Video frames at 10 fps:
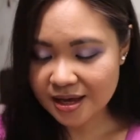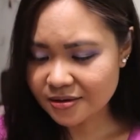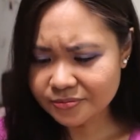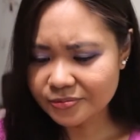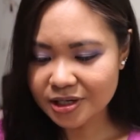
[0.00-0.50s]

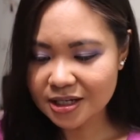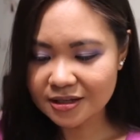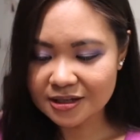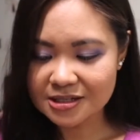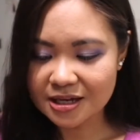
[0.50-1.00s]
am
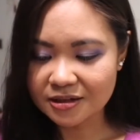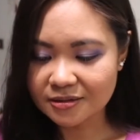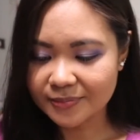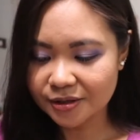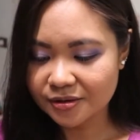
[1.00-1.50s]
really excited
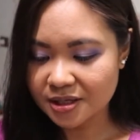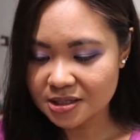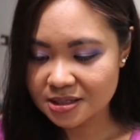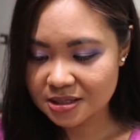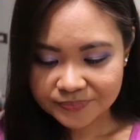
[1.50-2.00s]
about
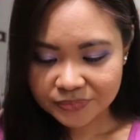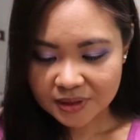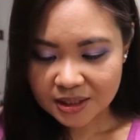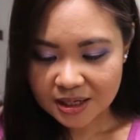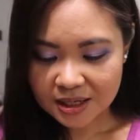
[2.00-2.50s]
this.
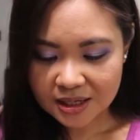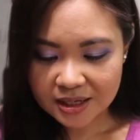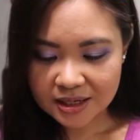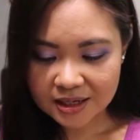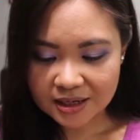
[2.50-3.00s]

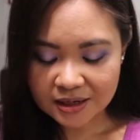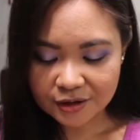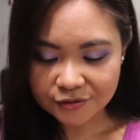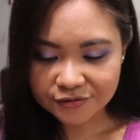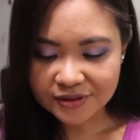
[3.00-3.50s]
I
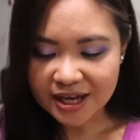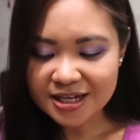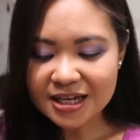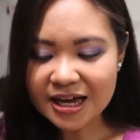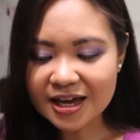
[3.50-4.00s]
have
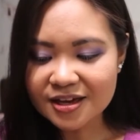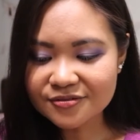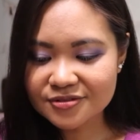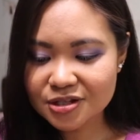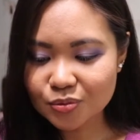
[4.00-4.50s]
9
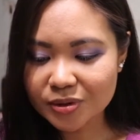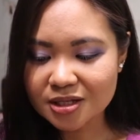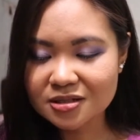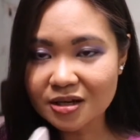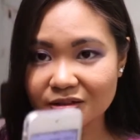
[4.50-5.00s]
Lives
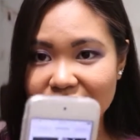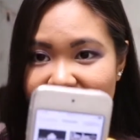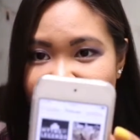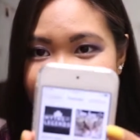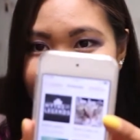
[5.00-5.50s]
with Dr.
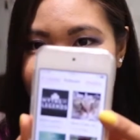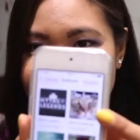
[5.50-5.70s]
Cat.